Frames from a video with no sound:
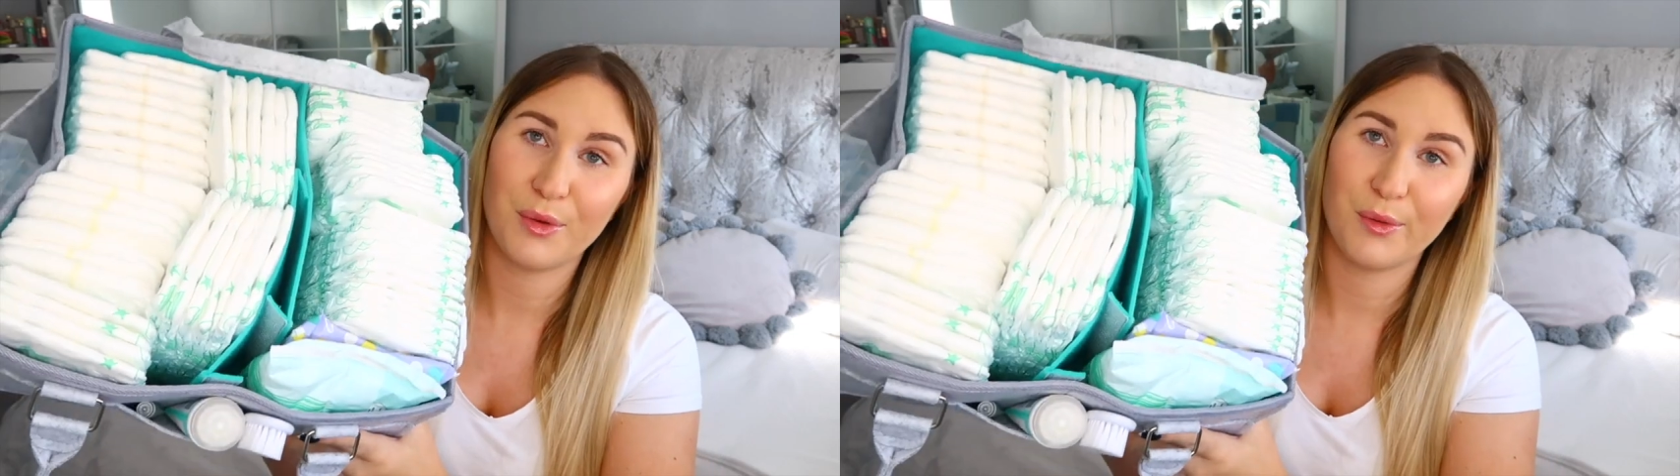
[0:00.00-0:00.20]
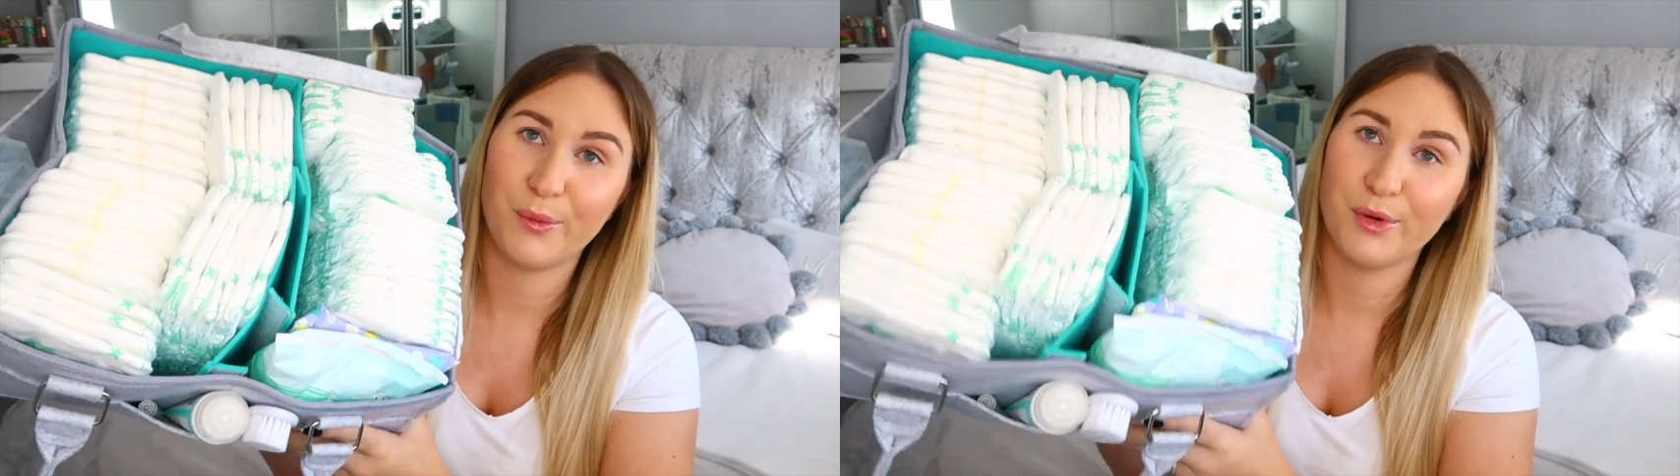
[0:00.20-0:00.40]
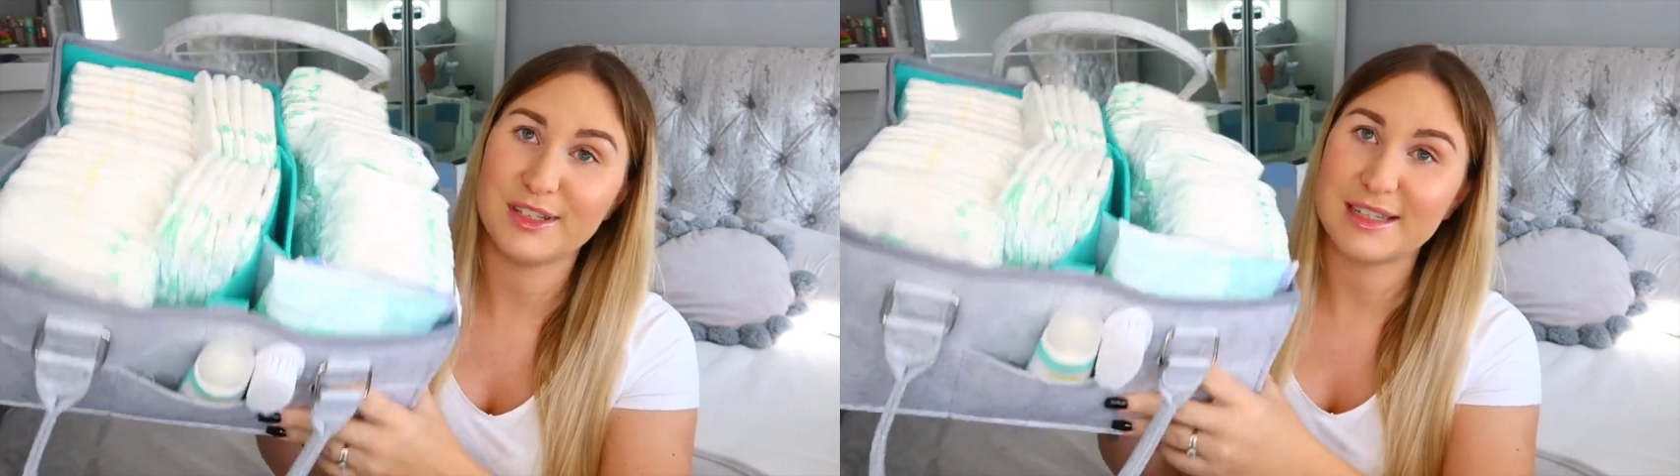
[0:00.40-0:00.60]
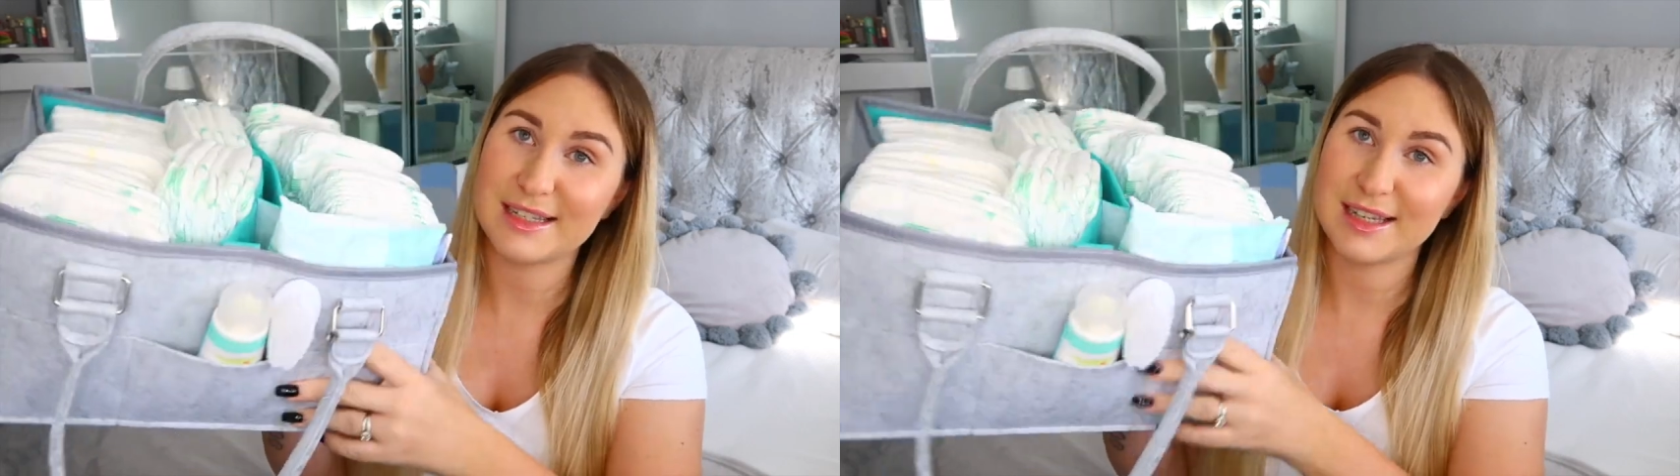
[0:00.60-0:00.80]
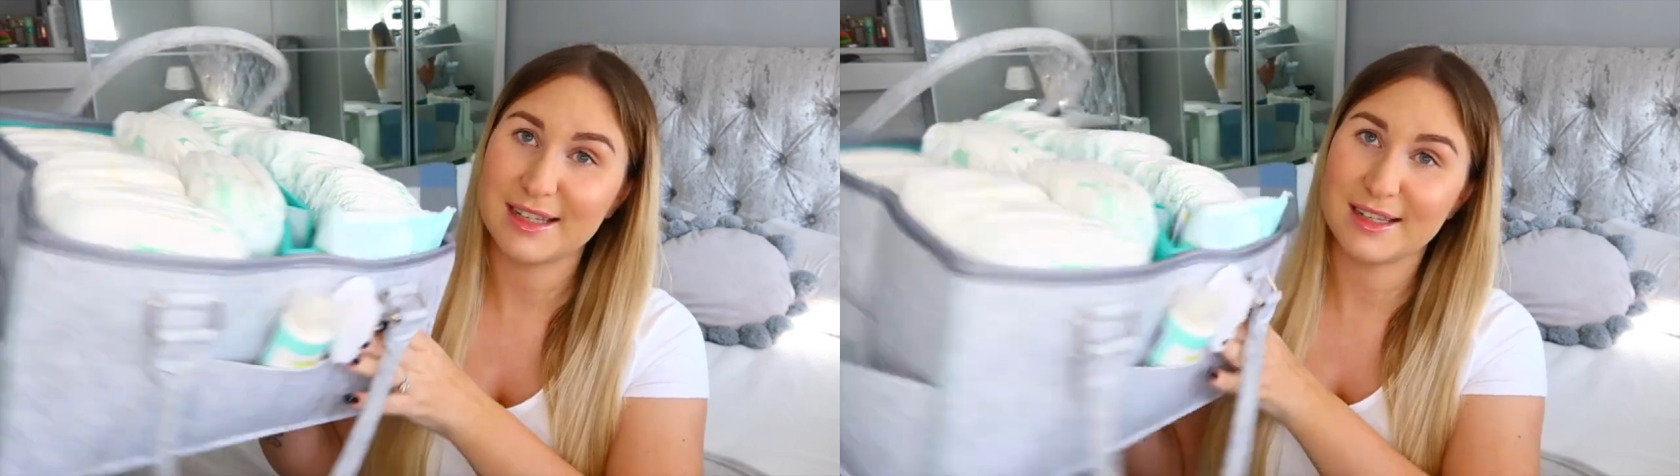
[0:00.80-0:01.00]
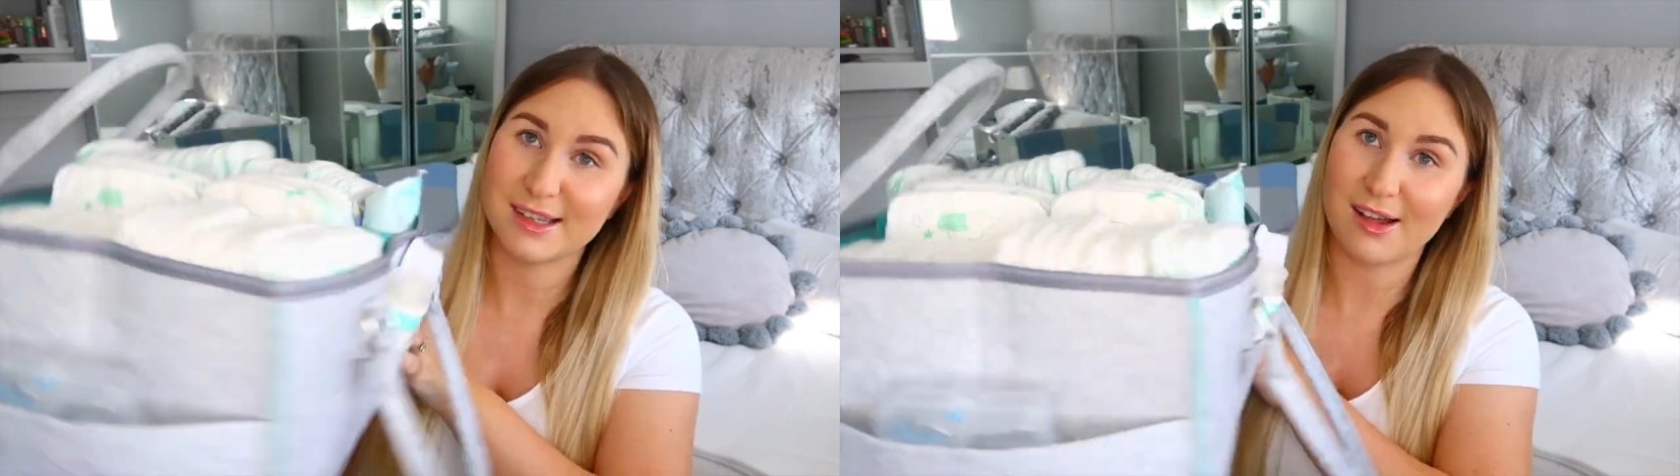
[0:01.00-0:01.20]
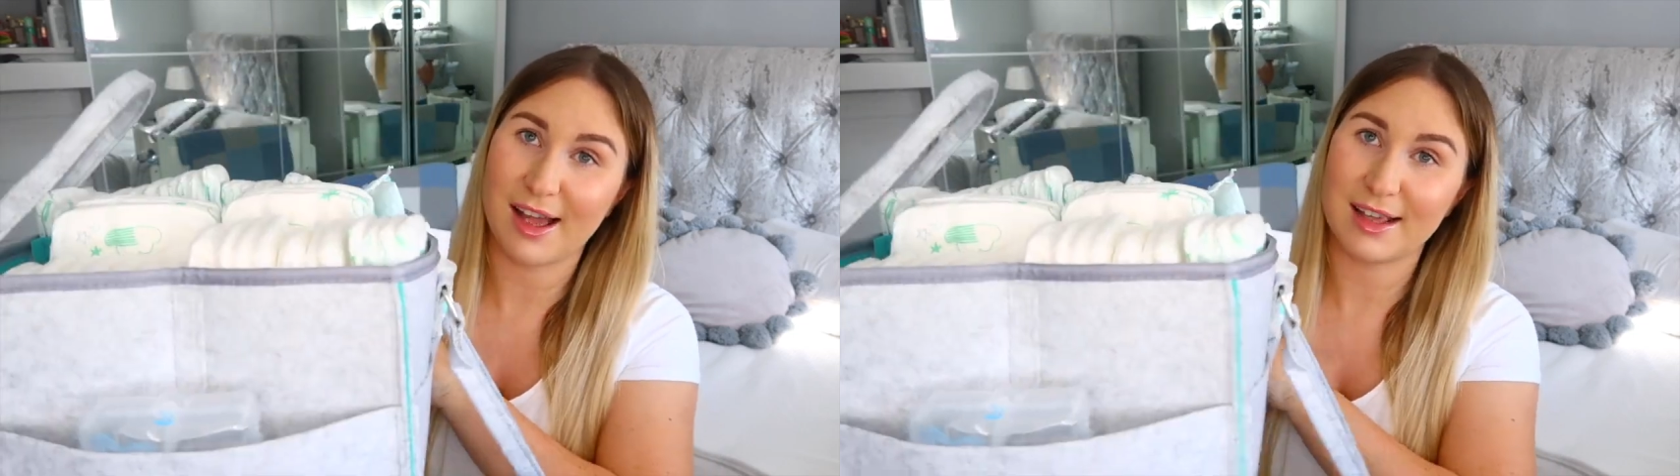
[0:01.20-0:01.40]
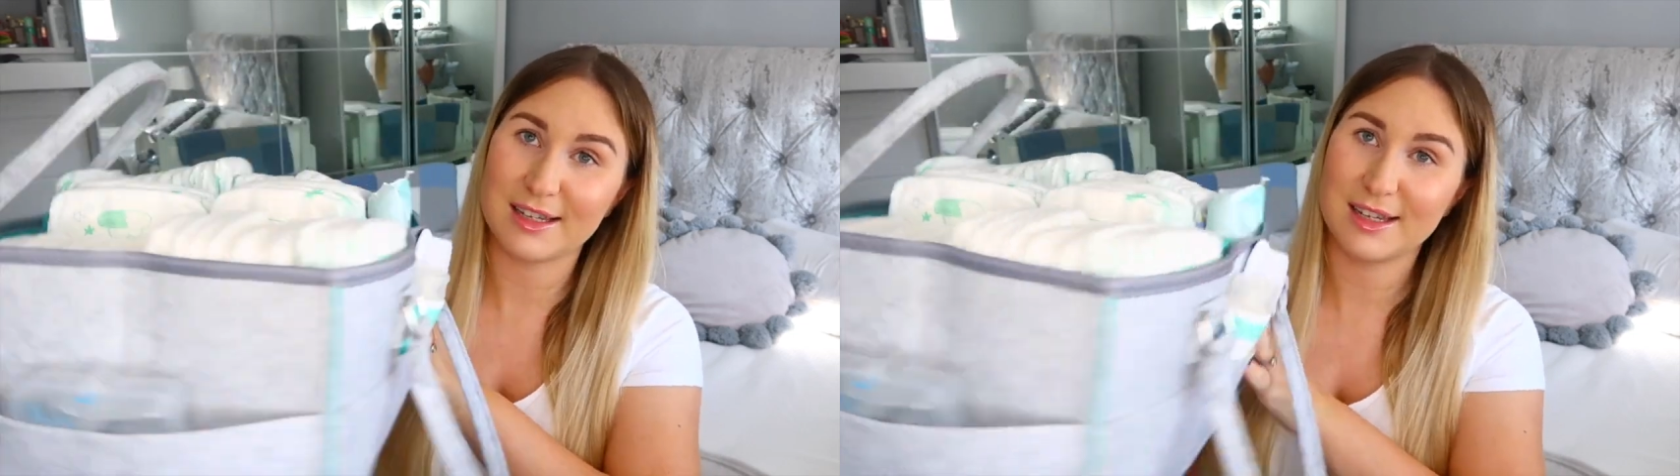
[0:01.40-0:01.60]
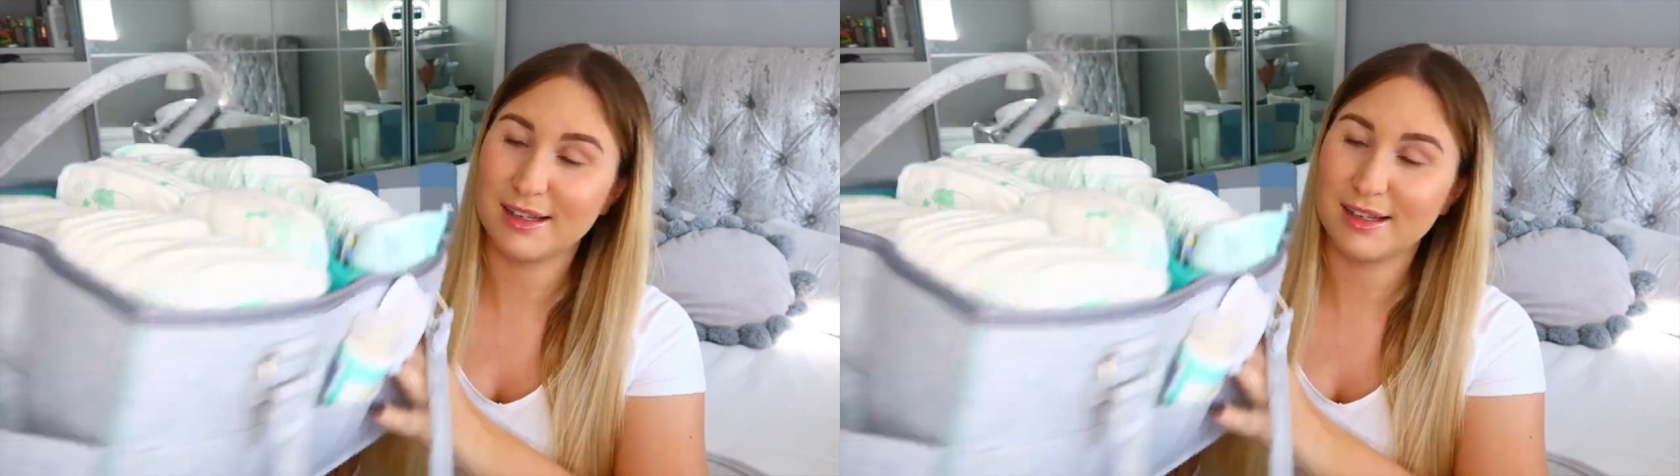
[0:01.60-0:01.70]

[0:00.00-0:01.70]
what is inside.